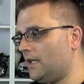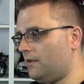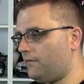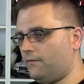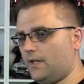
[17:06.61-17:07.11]

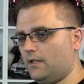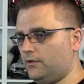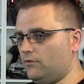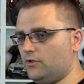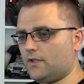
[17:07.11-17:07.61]
If uh,
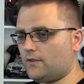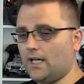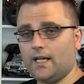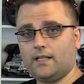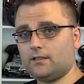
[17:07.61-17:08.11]
you just
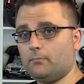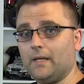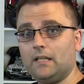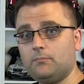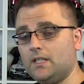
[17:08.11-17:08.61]
cut out the
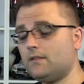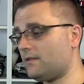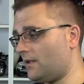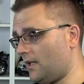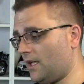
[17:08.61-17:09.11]
bad
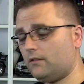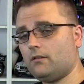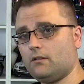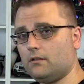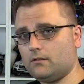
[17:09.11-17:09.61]
bits and get
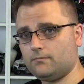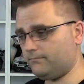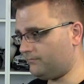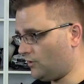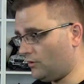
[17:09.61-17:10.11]
to the
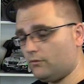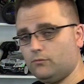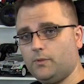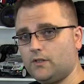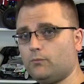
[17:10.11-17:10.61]
to the
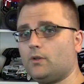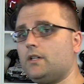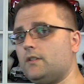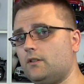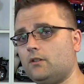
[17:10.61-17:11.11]
good bits of what
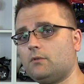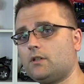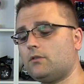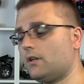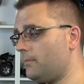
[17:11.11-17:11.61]
it is that you
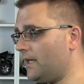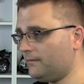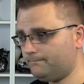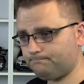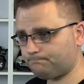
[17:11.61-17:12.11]
want to talk
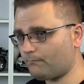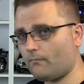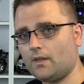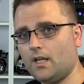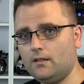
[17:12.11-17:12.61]
about,
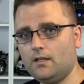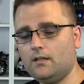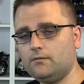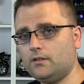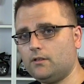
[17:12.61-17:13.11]
then
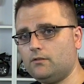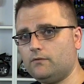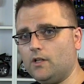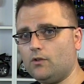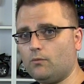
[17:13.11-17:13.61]
uh, you know your
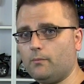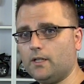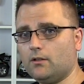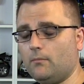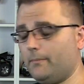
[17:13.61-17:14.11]
videos will
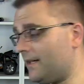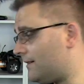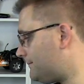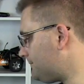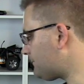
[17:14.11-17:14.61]
be a lot better.